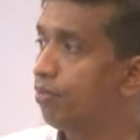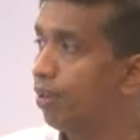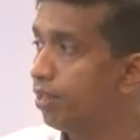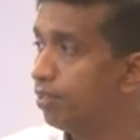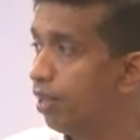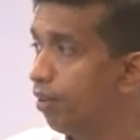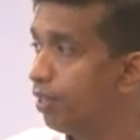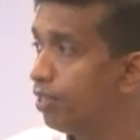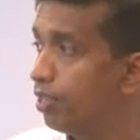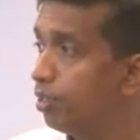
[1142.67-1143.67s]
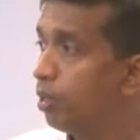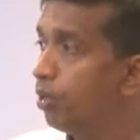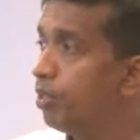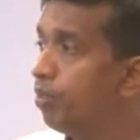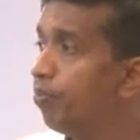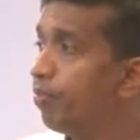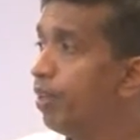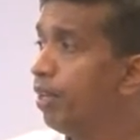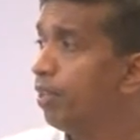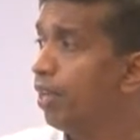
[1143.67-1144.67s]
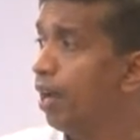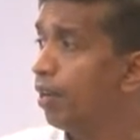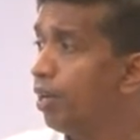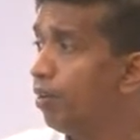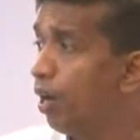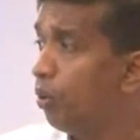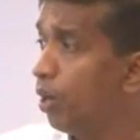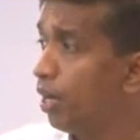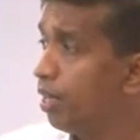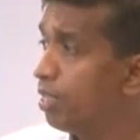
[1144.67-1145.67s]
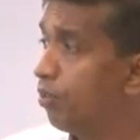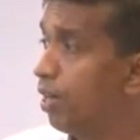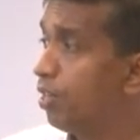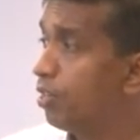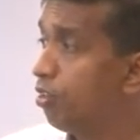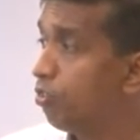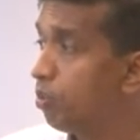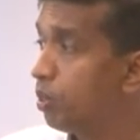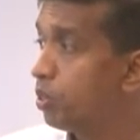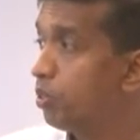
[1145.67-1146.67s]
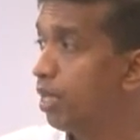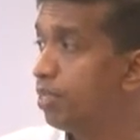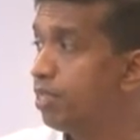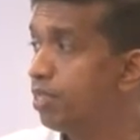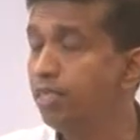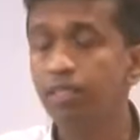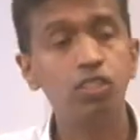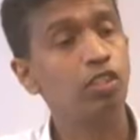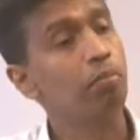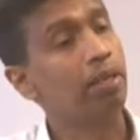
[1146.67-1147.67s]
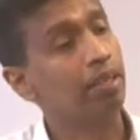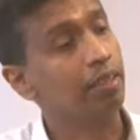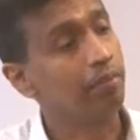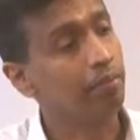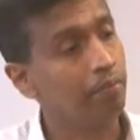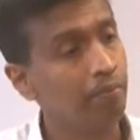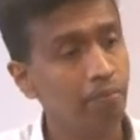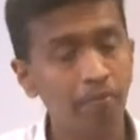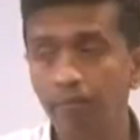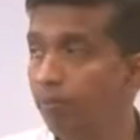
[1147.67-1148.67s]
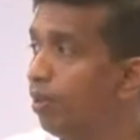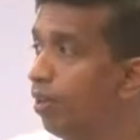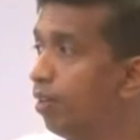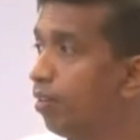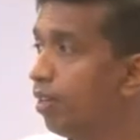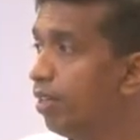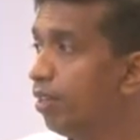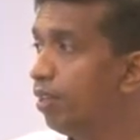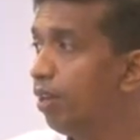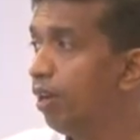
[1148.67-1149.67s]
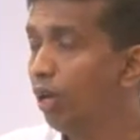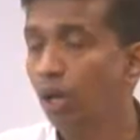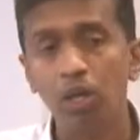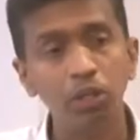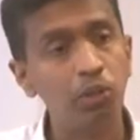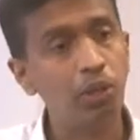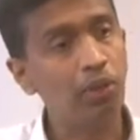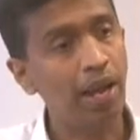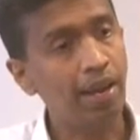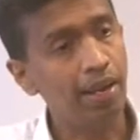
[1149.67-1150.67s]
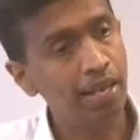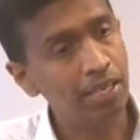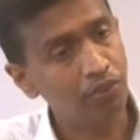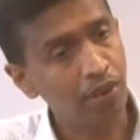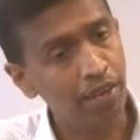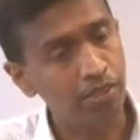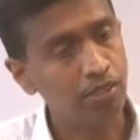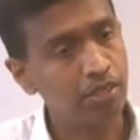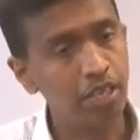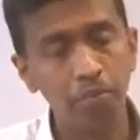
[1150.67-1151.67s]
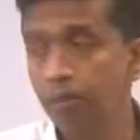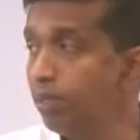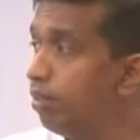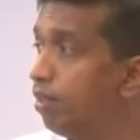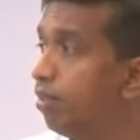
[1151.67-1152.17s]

financial language and terminology. And how analyze financial information to assist in decision making. Right? You need to analyze financial statement